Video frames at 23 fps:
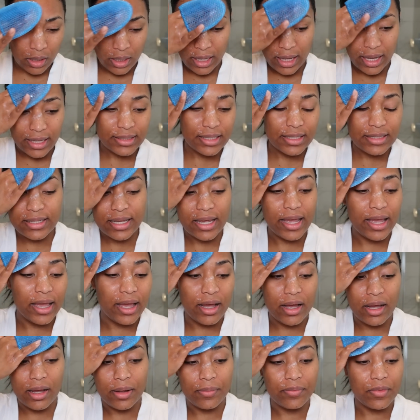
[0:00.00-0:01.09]
It says
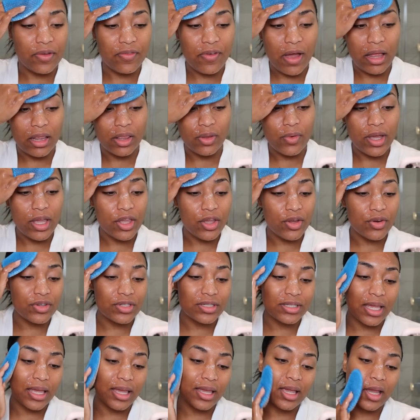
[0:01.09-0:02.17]
that evaluate your
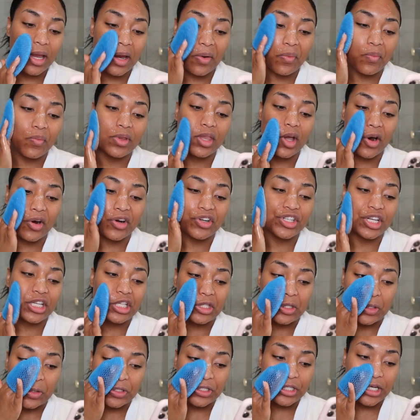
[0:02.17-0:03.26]
skincare with
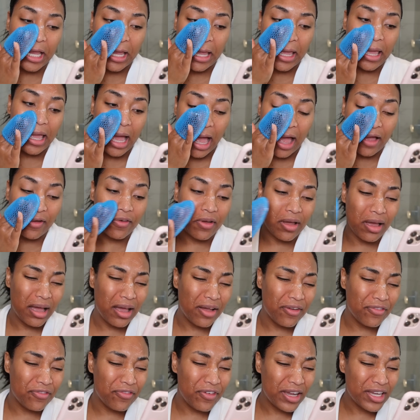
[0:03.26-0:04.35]
Argento Jet
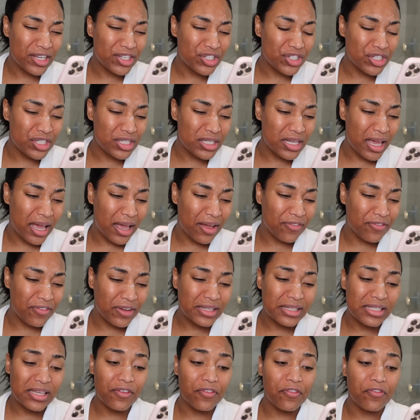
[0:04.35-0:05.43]

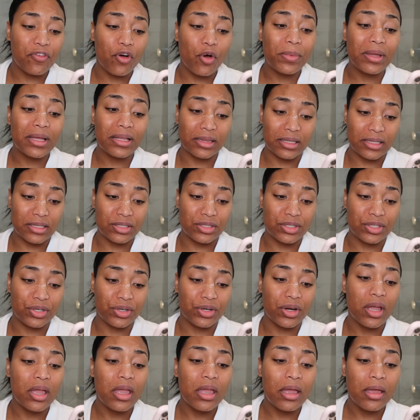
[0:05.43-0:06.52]
Effective Foaming
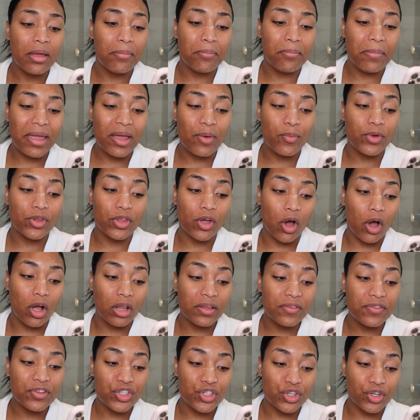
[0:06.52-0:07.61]
Cleanser made with
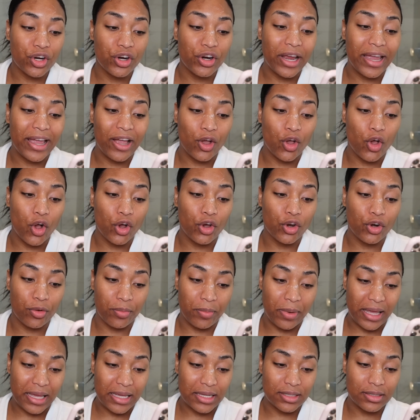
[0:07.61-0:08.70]
olive sugar and coconut
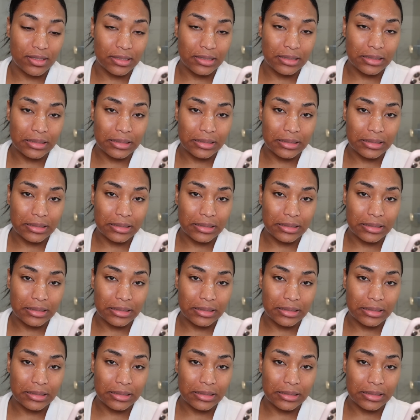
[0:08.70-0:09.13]
base.